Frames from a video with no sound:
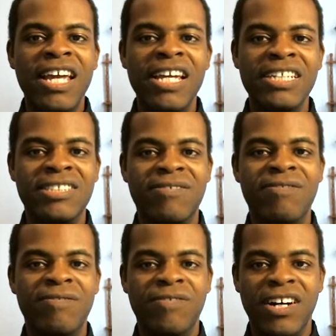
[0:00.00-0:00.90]
He's
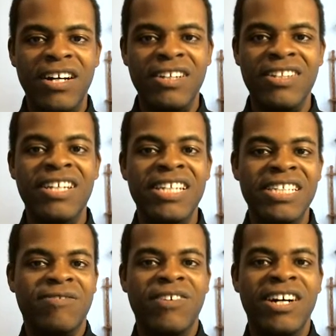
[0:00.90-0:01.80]
fun.
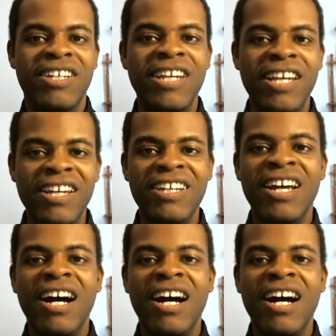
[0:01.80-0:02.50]
He's funny. He